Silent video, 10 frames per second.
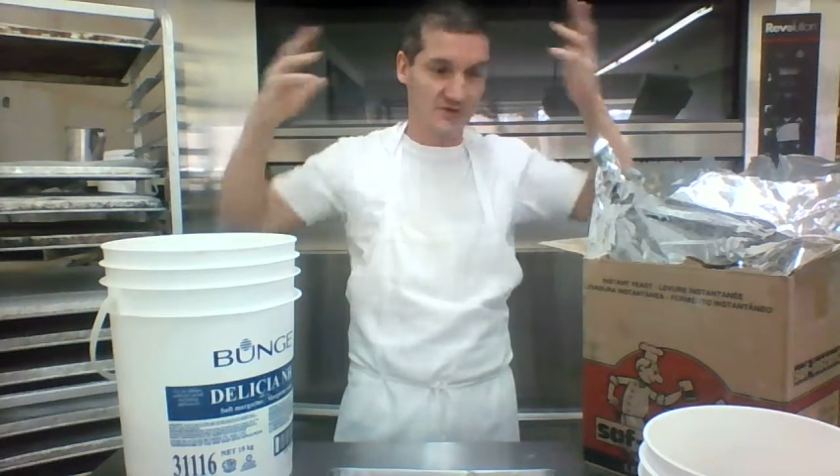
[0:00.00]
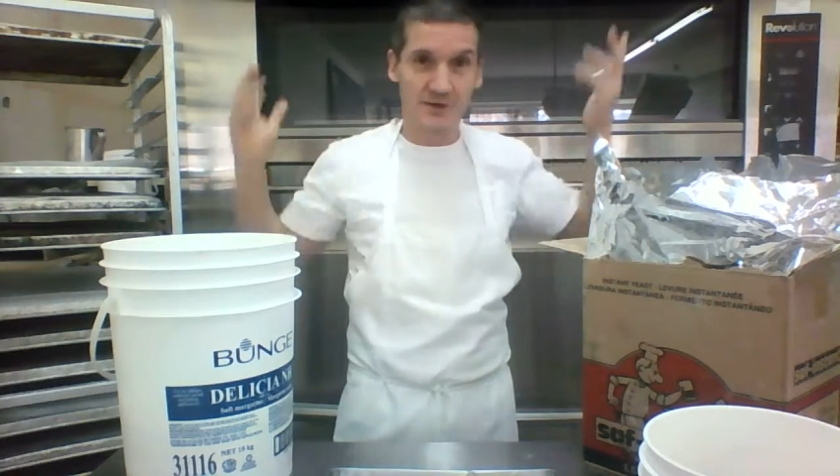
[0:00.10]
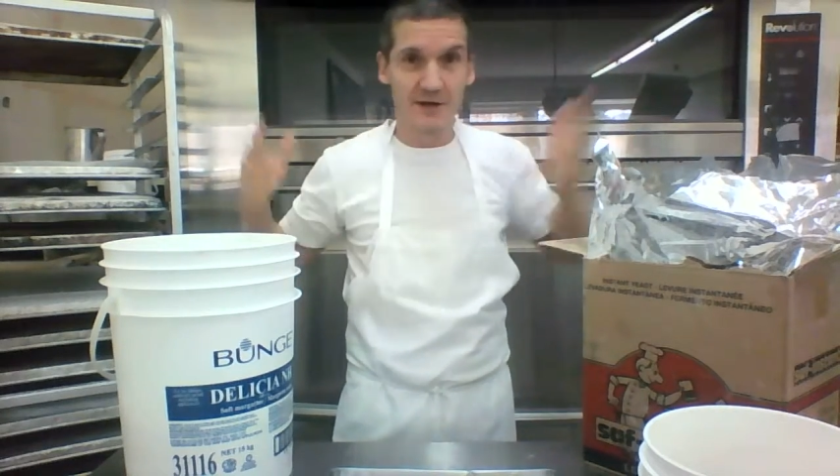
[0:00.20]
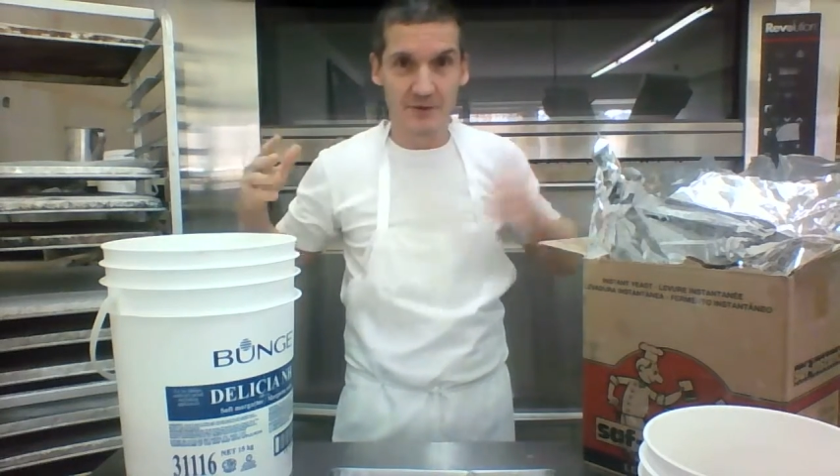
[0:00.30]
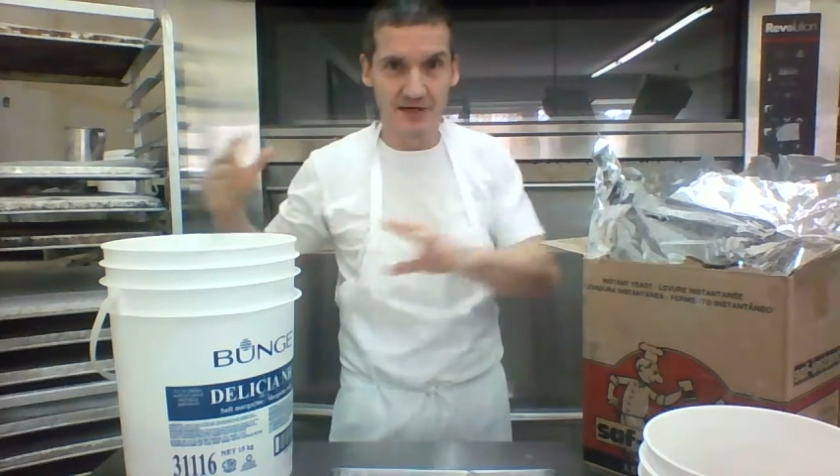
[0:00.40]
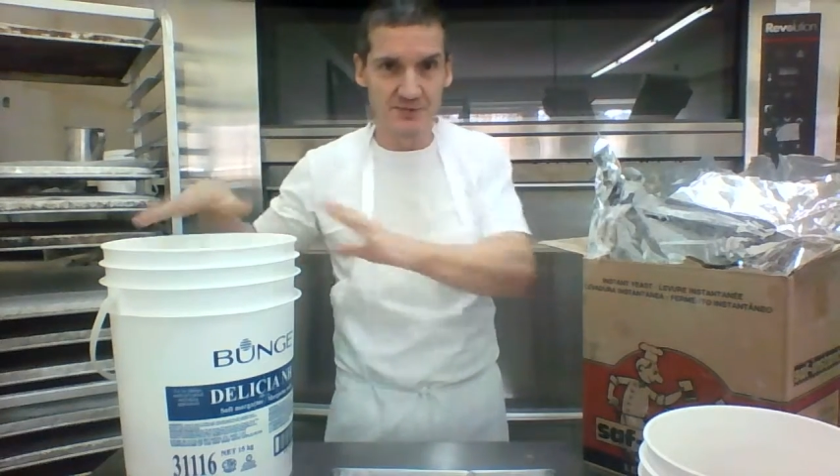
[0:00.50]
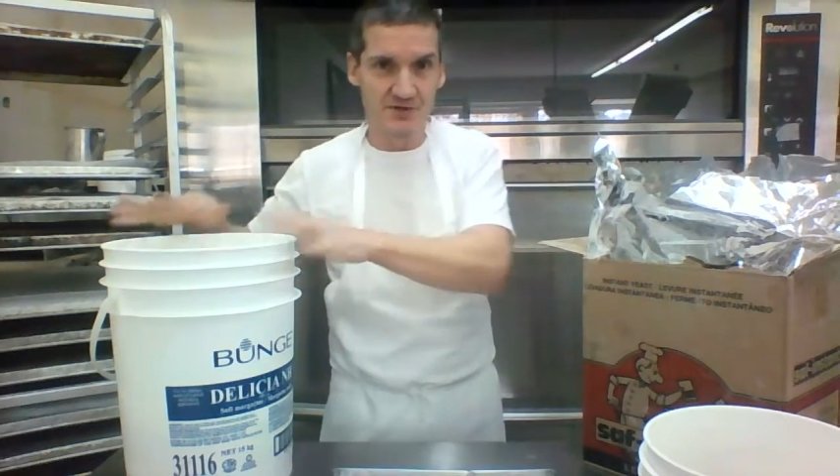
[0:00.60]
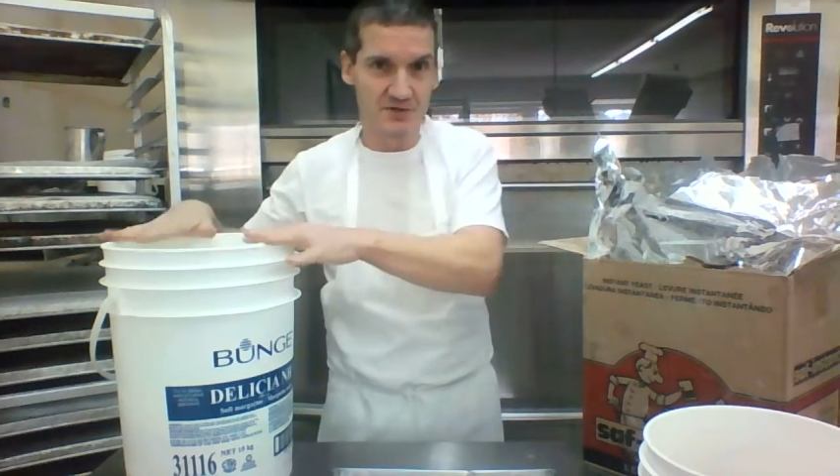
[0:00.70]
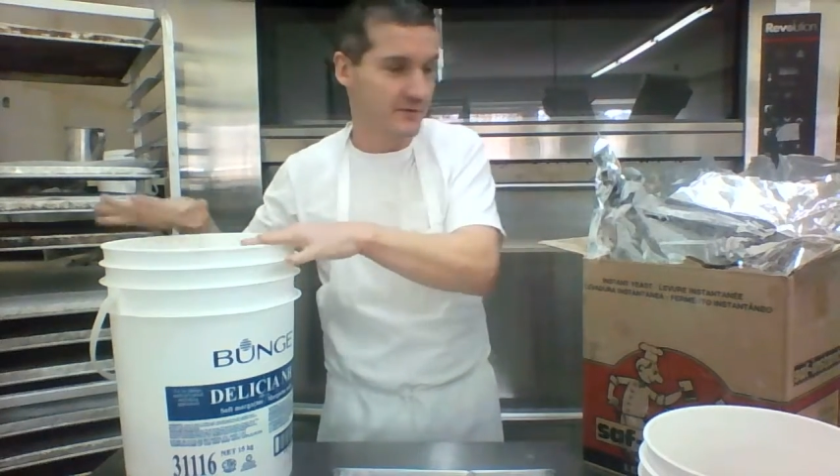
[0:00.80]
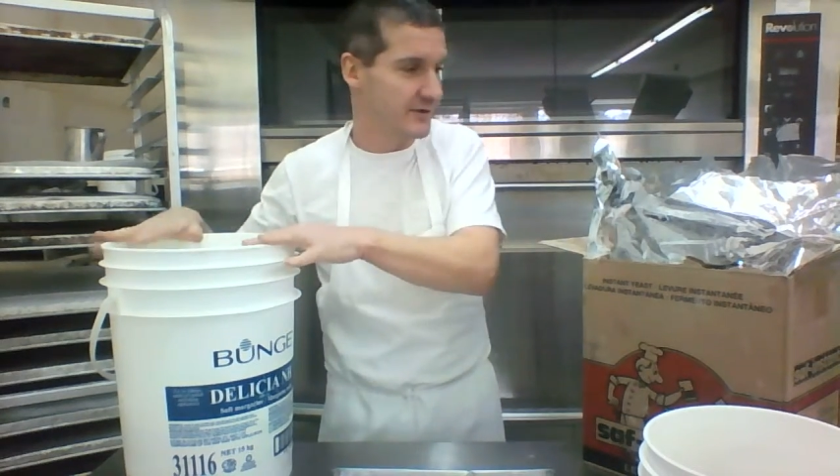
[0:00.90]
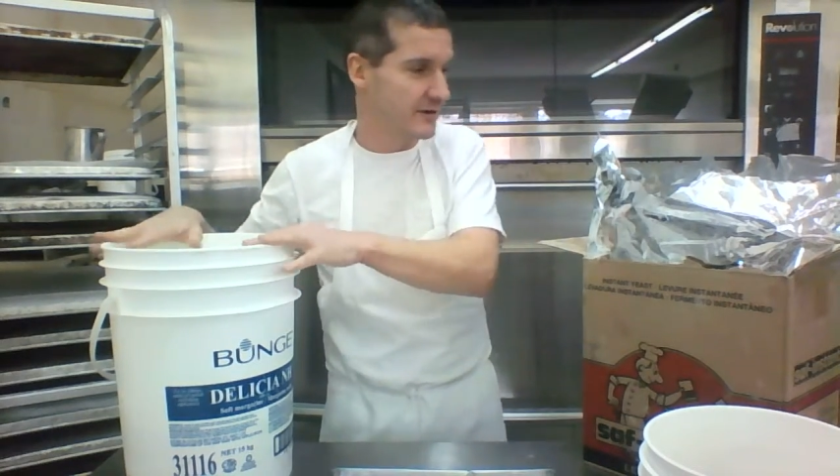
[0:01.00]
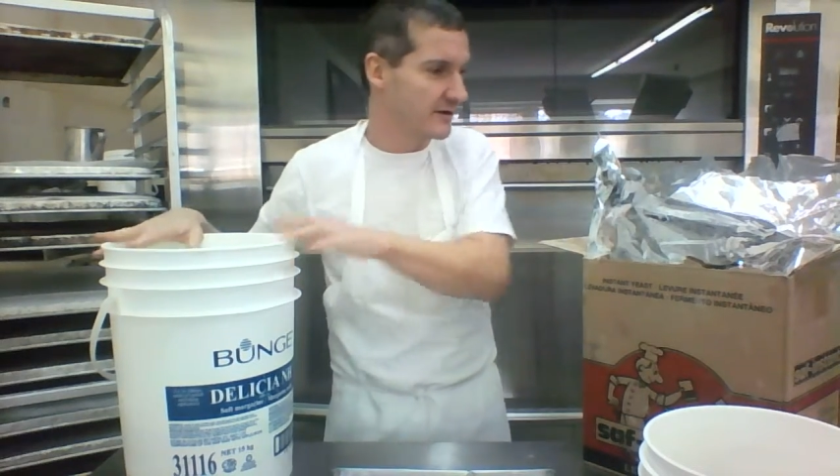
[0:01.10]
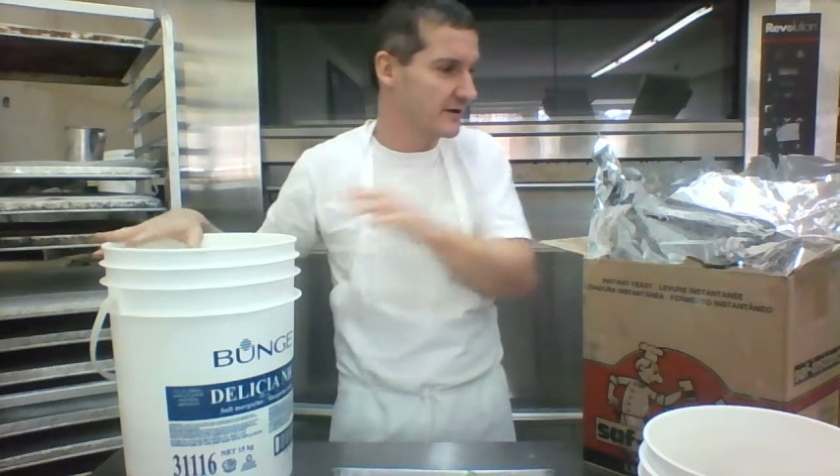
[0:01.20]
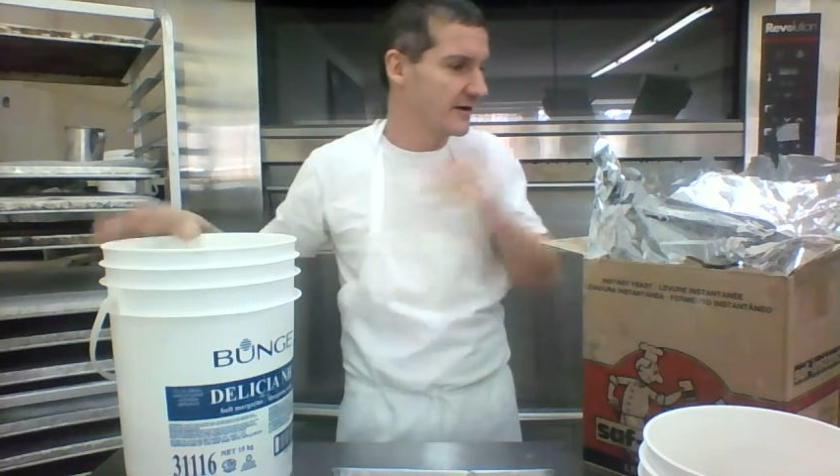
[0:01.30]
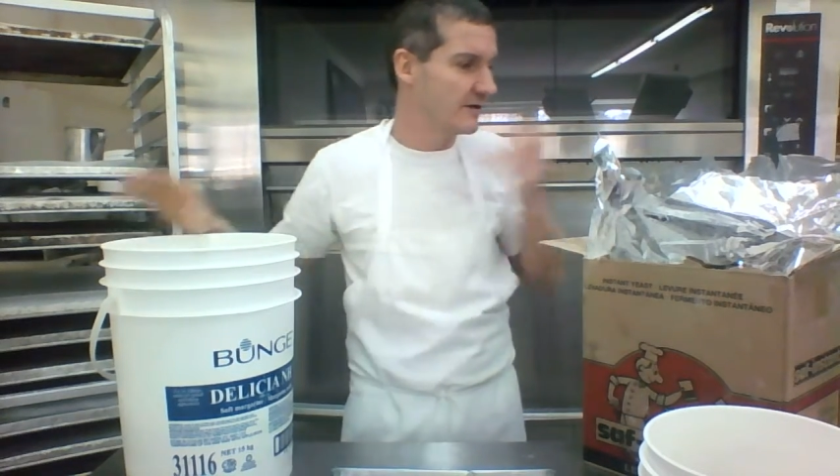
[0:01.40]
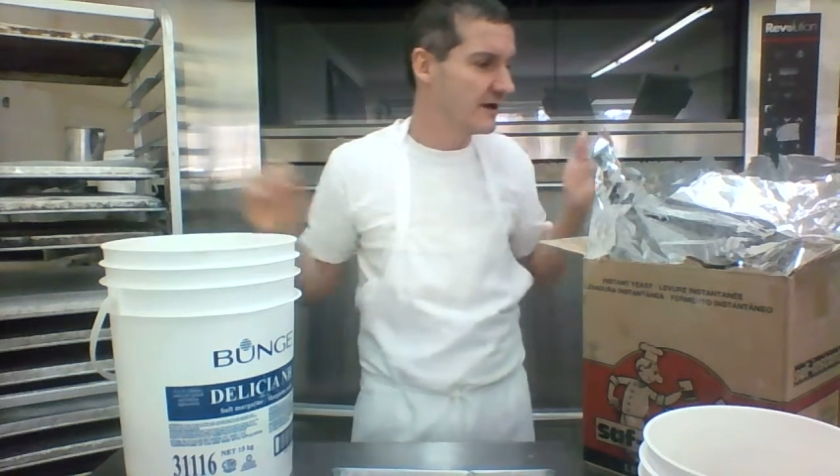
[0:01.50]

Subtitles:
around. That's what's growing in here now.